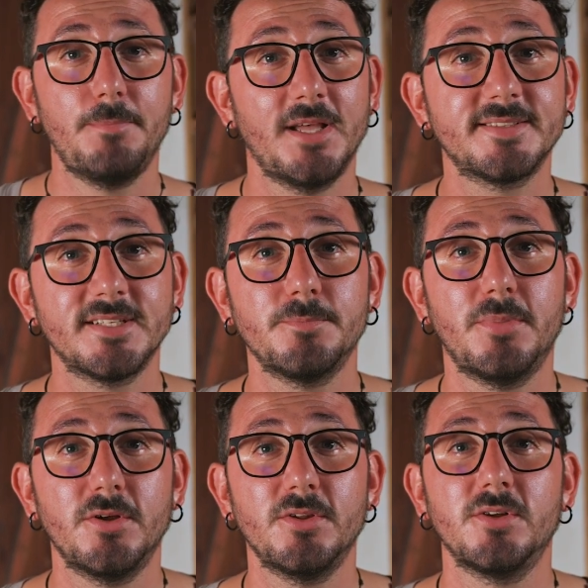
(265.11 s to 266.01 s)
plastic
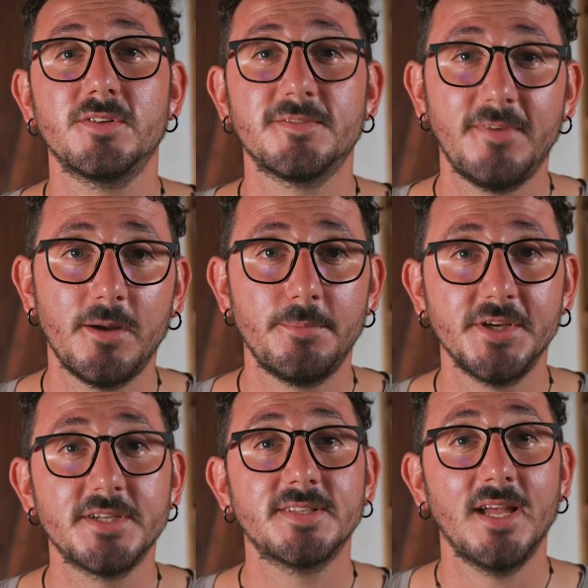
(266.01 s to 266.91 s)
bottles,
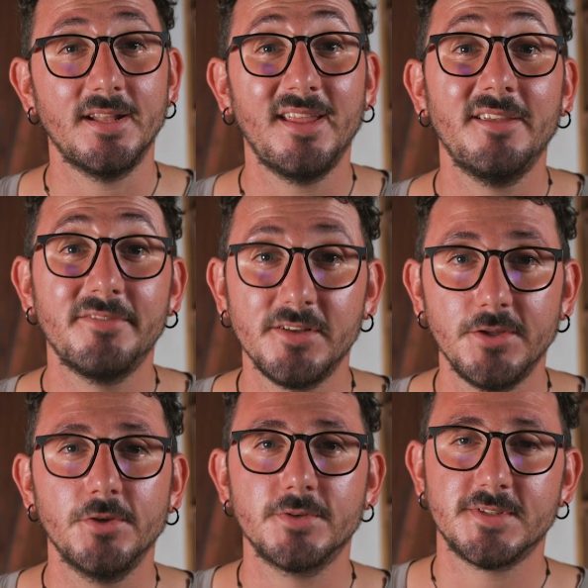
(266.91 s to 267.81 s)
fabrics, and even
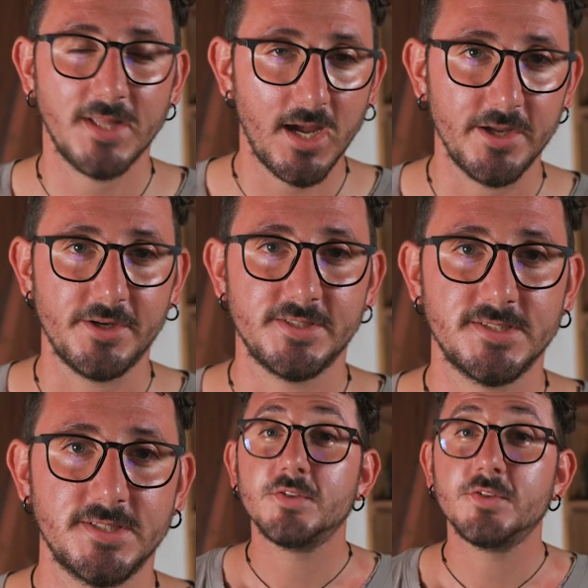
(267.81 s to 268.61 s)
used tires.